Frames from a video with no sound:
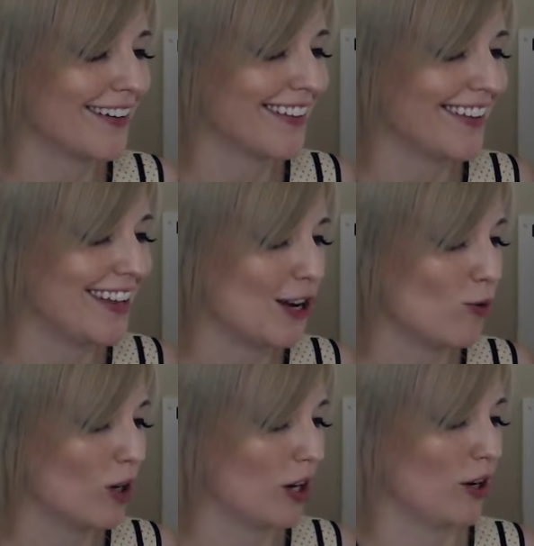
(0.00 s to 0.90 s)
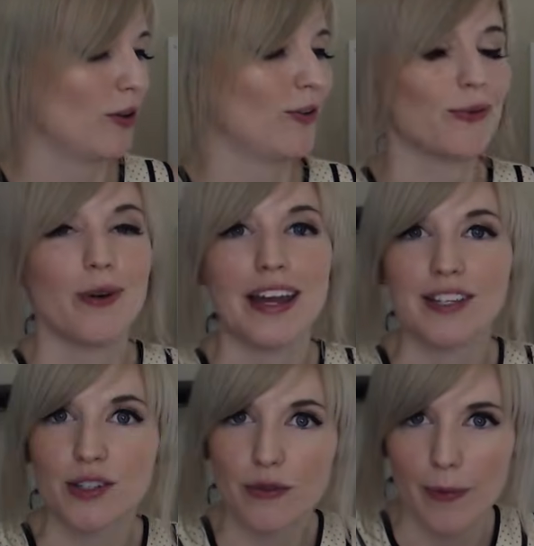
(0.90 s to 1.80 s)
they were
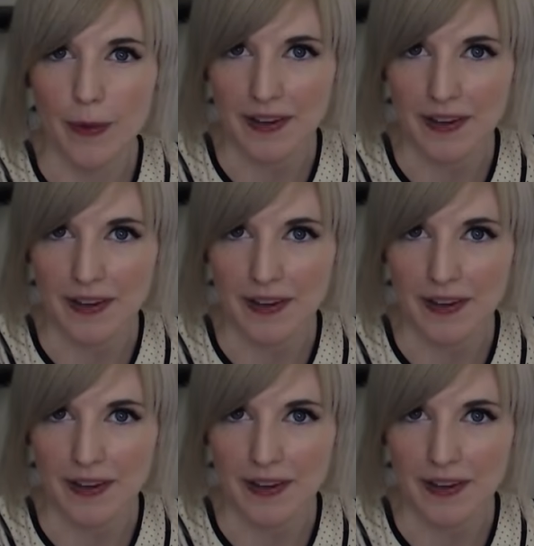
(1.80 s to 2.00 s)
raised from the